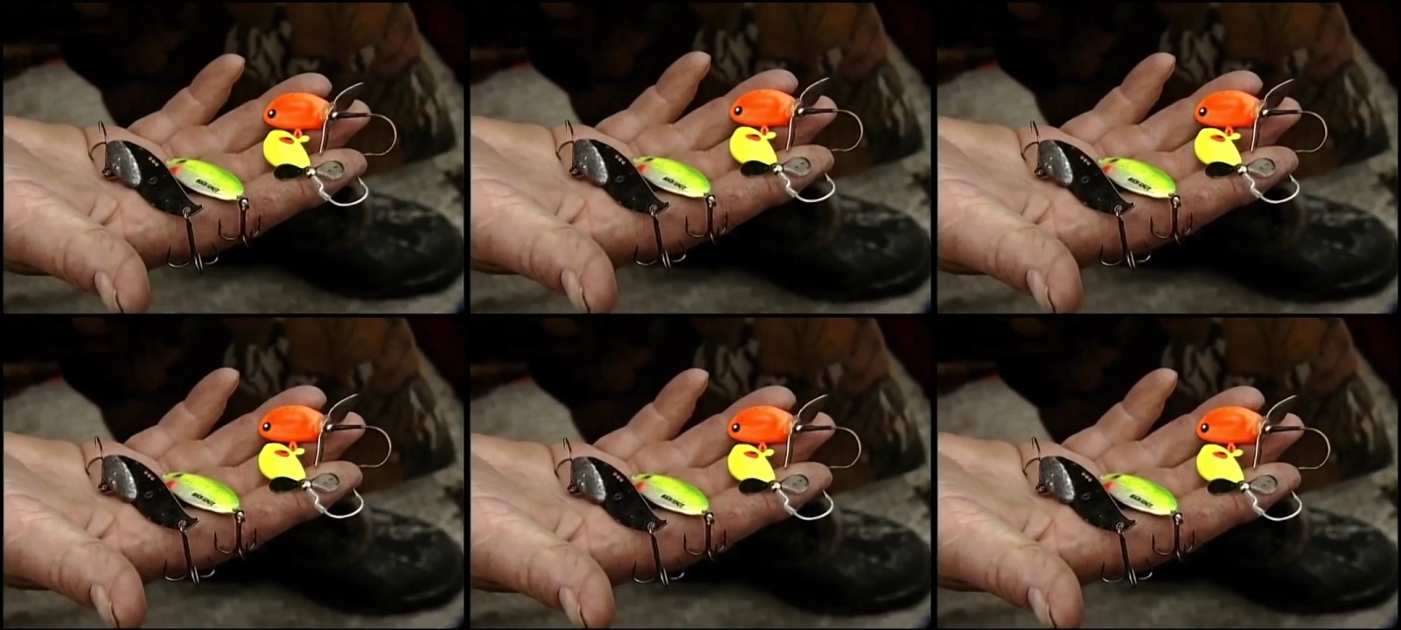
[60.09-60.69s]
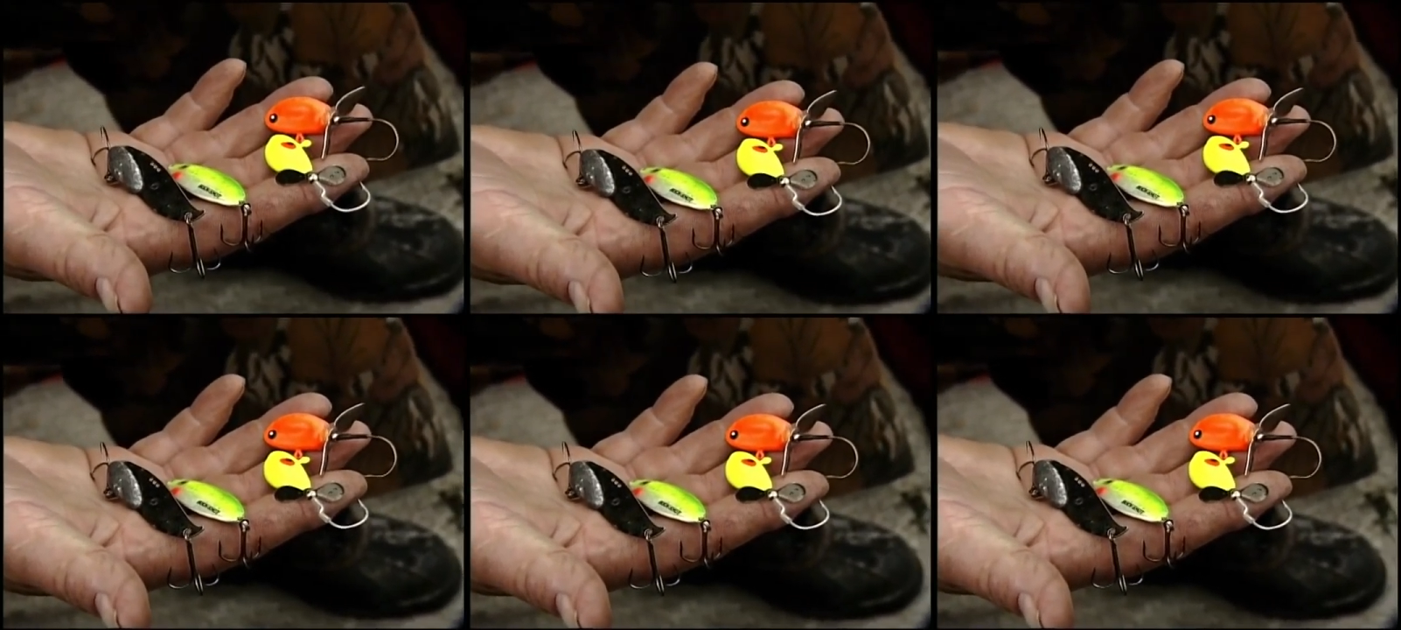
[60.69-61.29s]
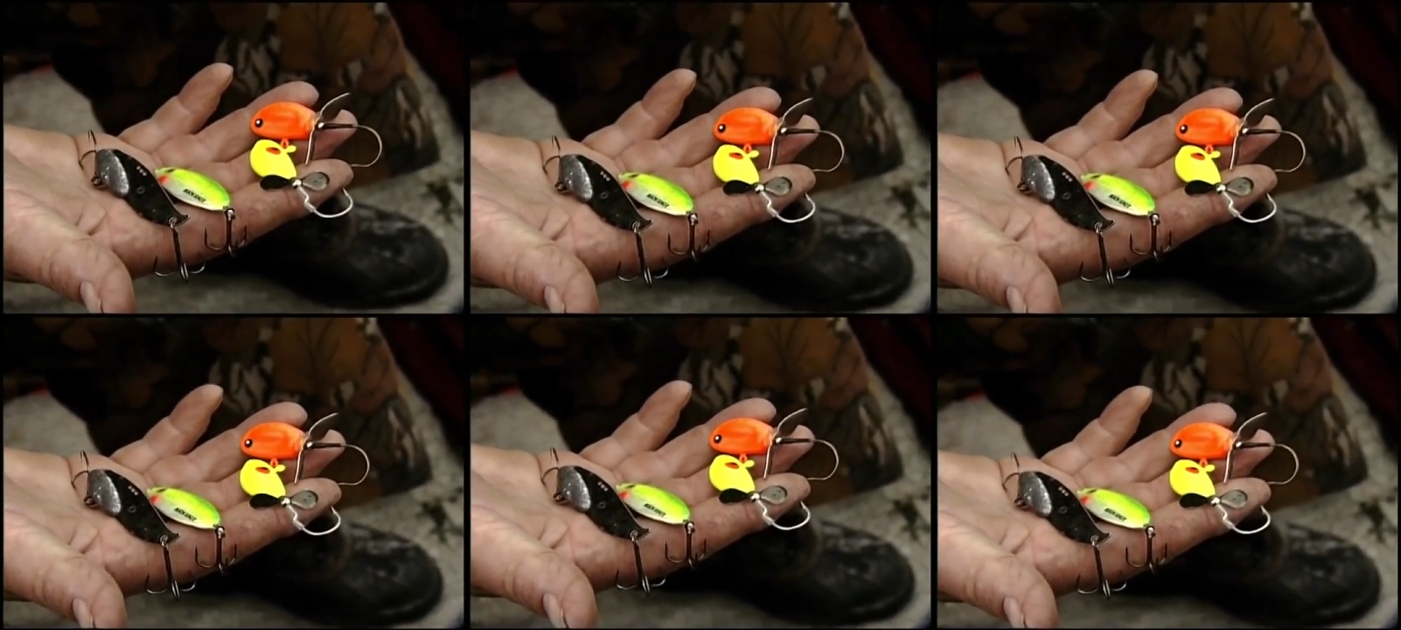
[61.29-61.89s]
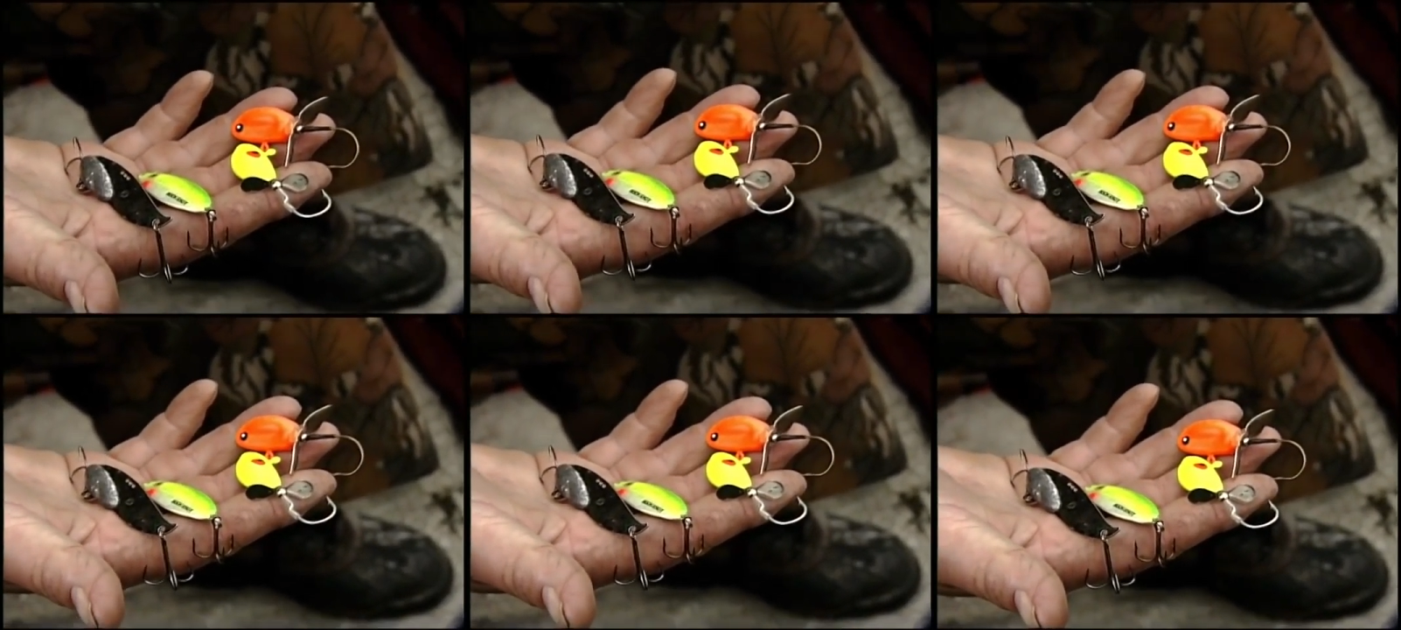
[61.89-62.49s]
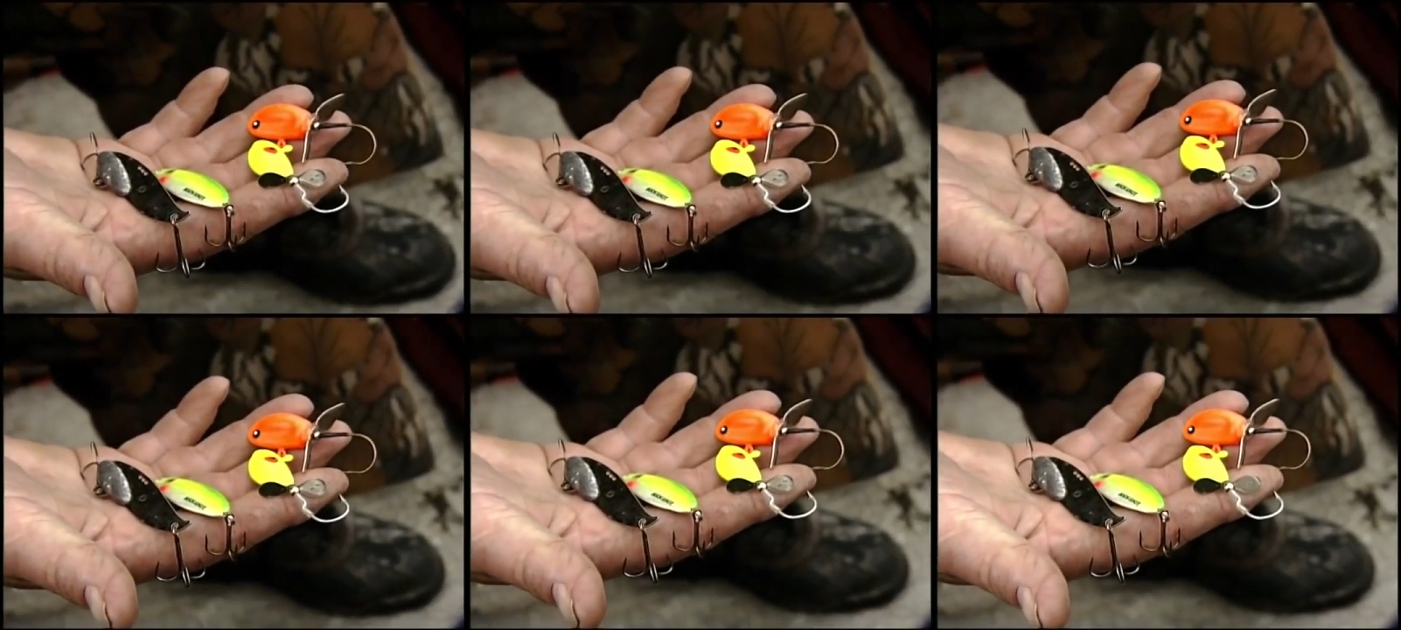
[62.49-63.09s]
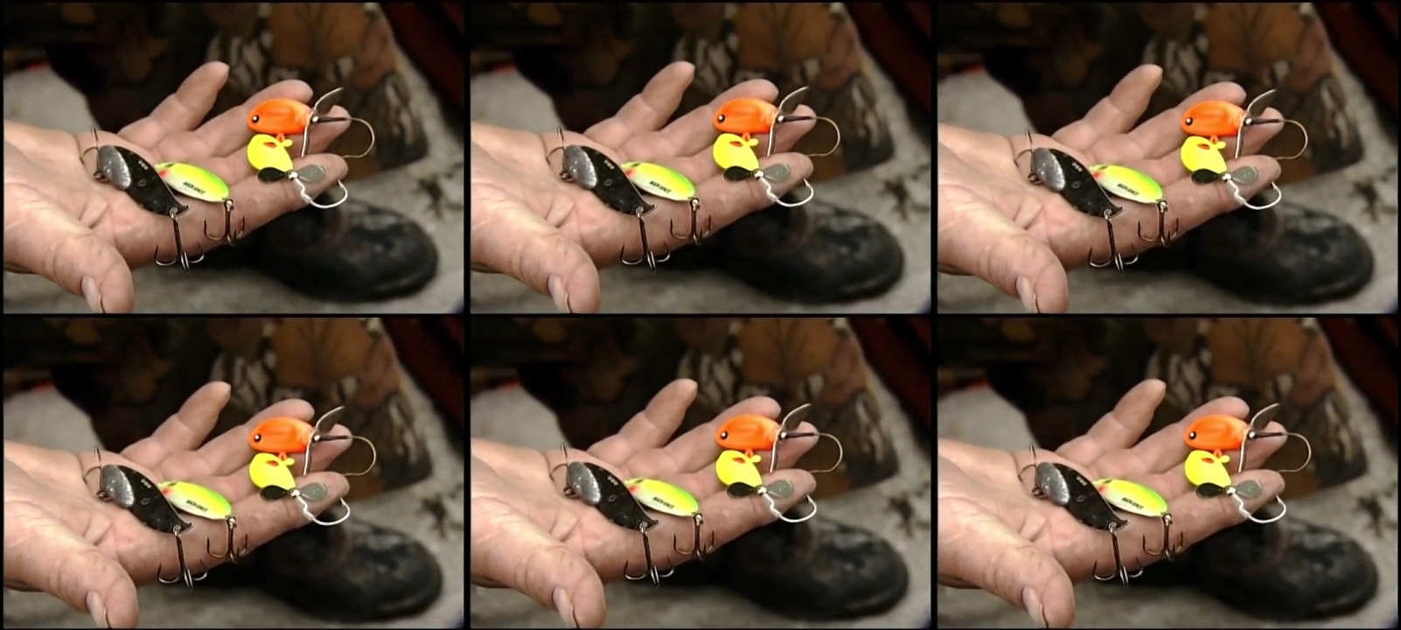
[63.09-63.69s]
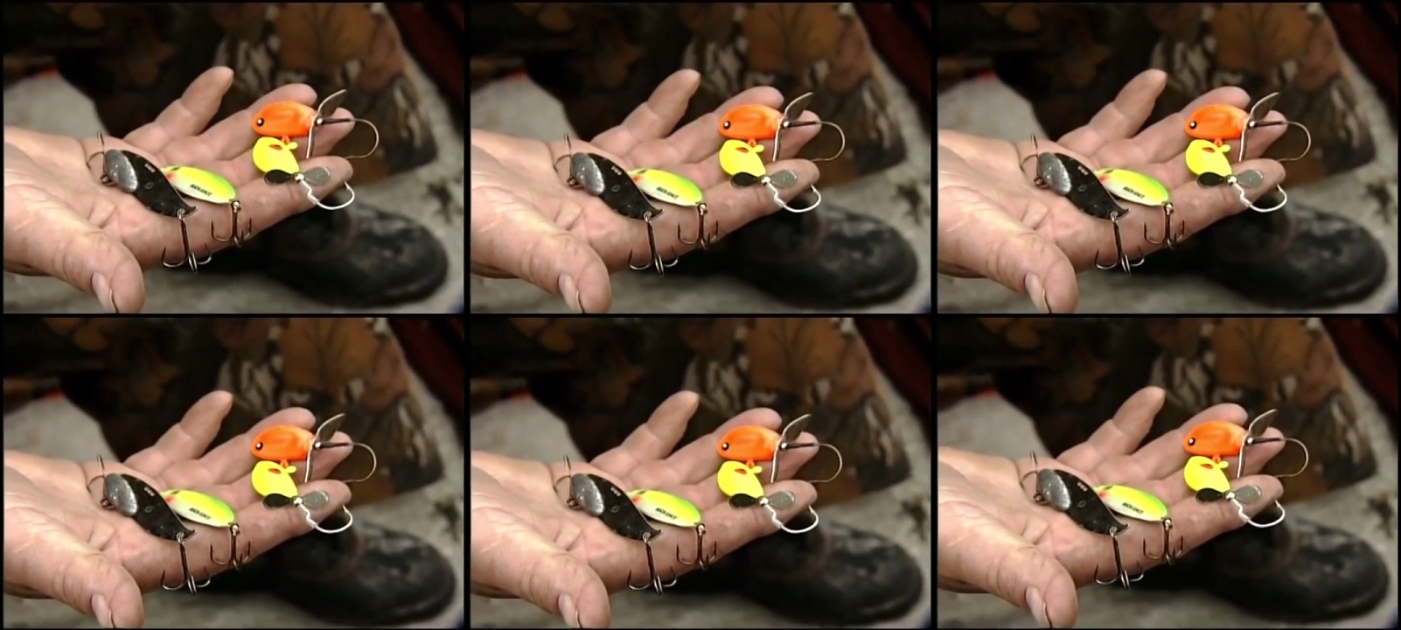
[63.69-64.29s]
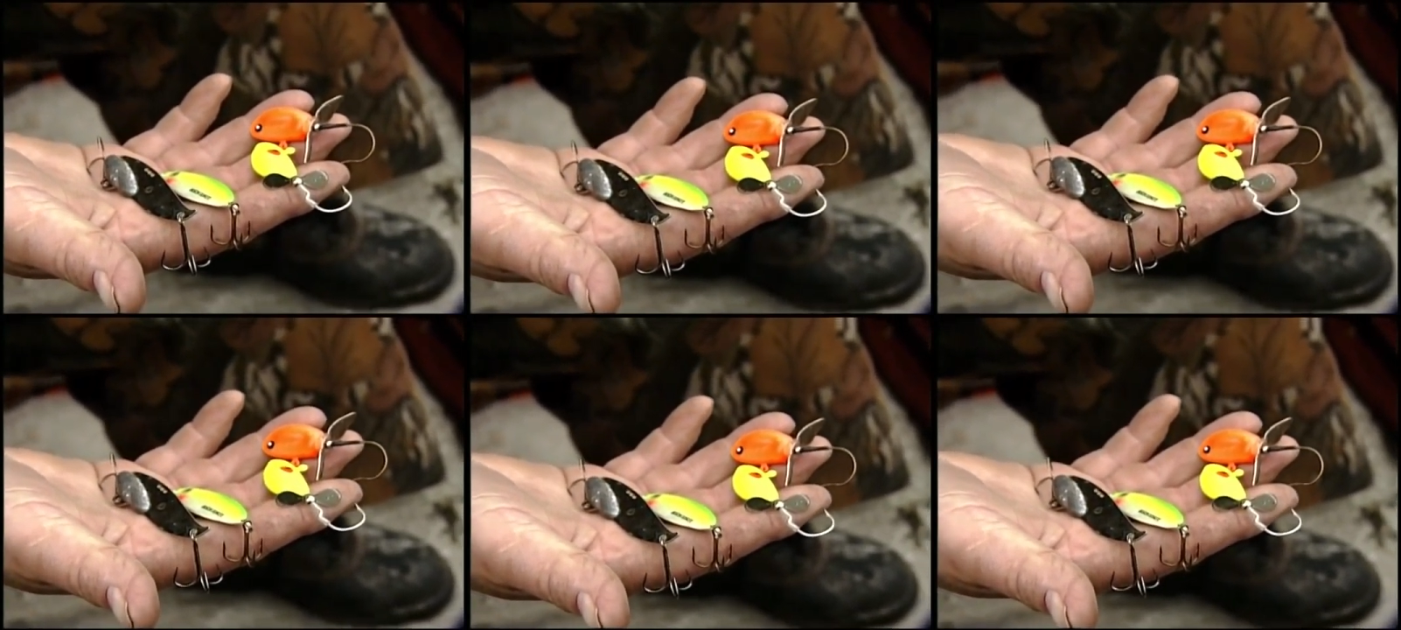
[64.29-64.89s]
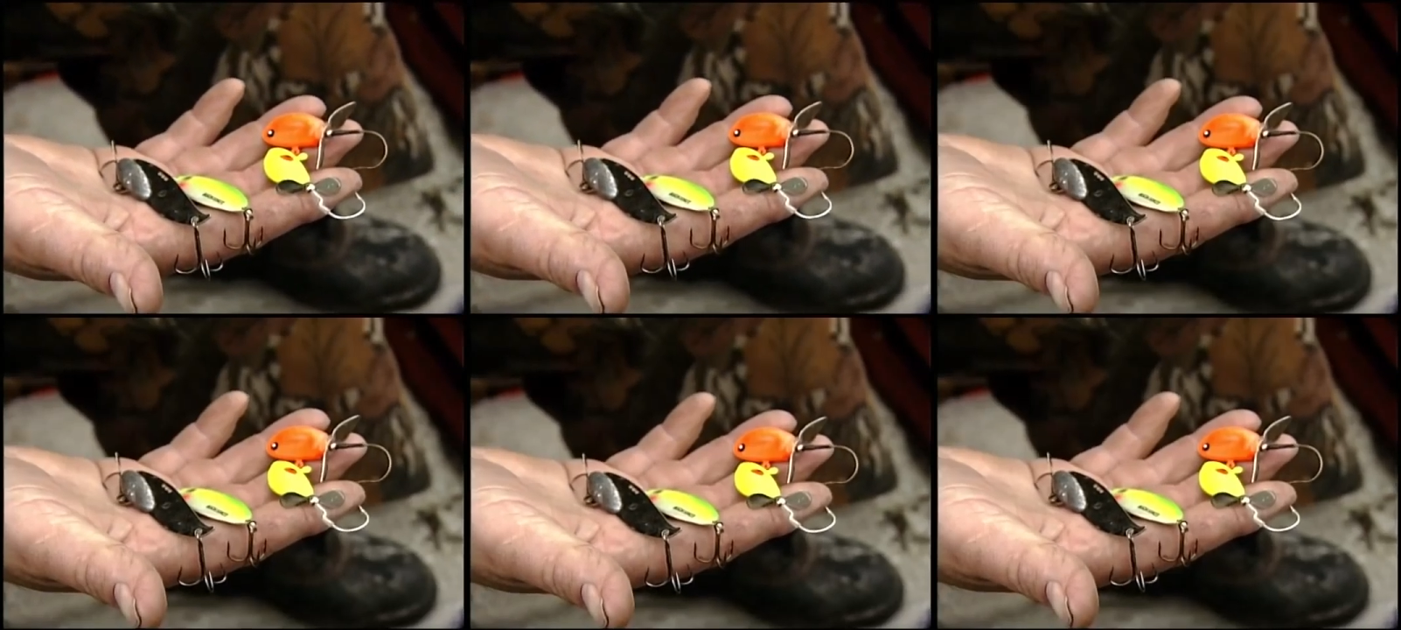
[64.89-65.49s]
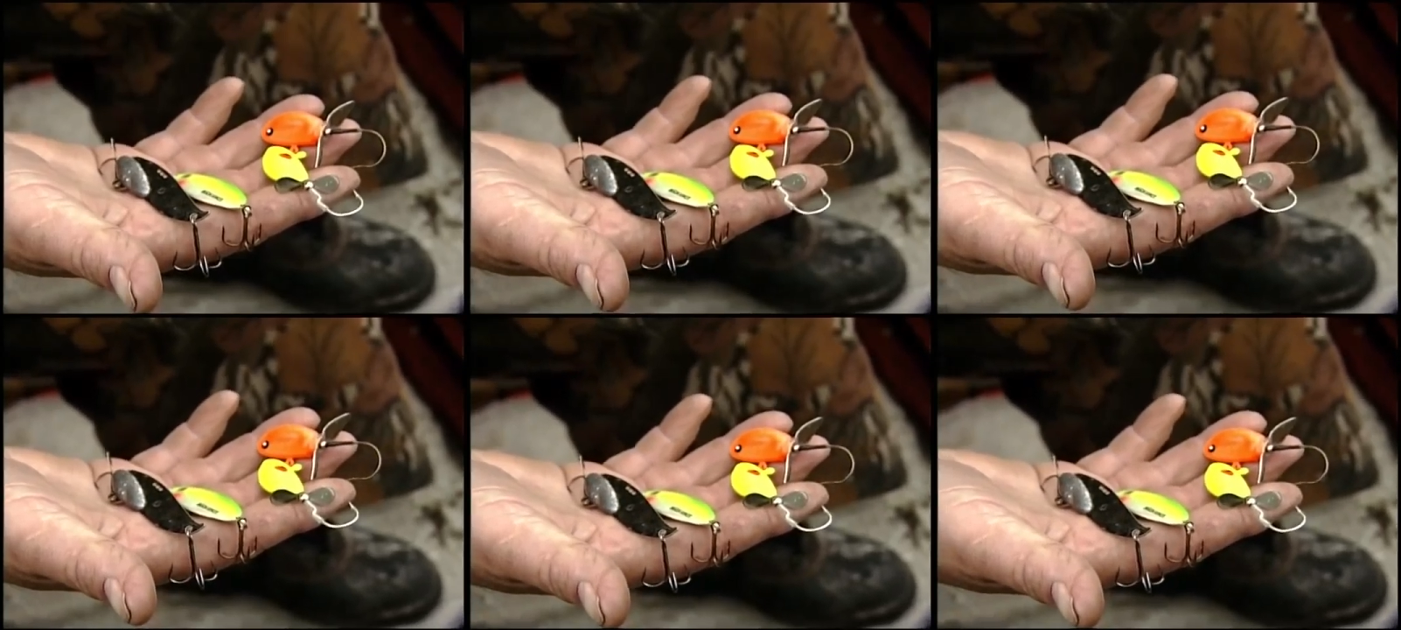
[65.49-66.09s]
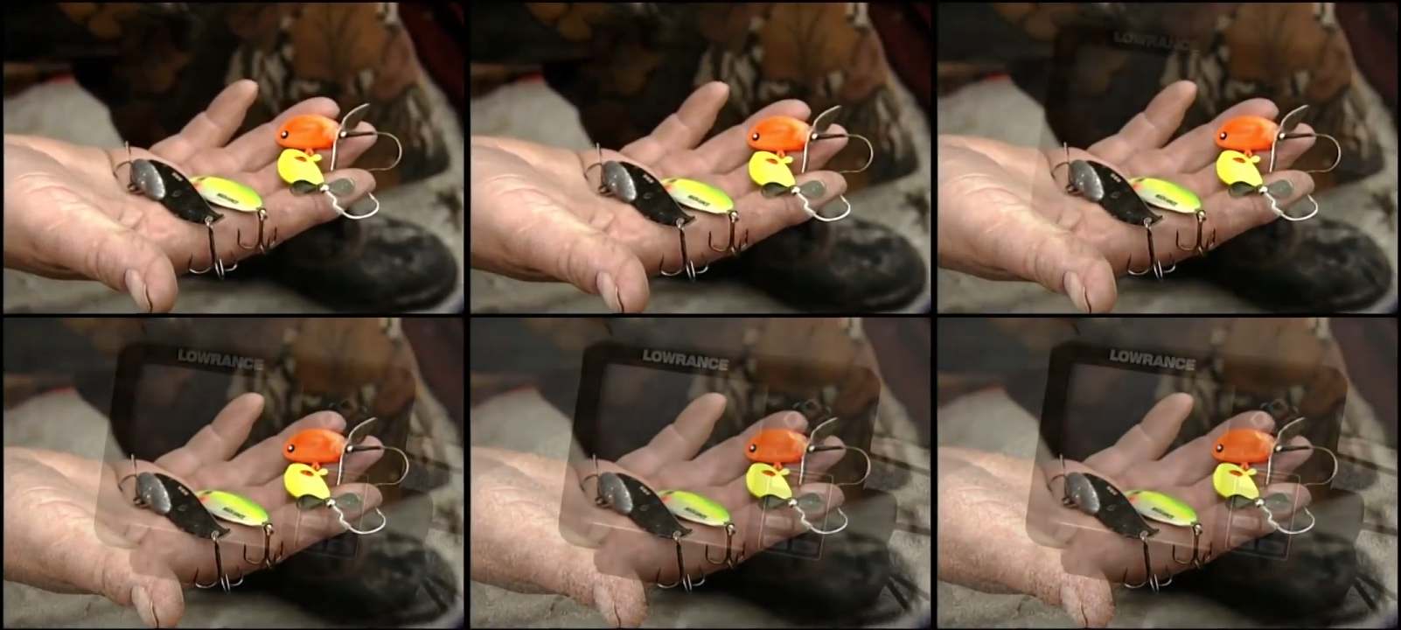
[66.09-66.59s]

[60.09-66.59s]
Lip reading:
No face is visible, so there are no lips to read.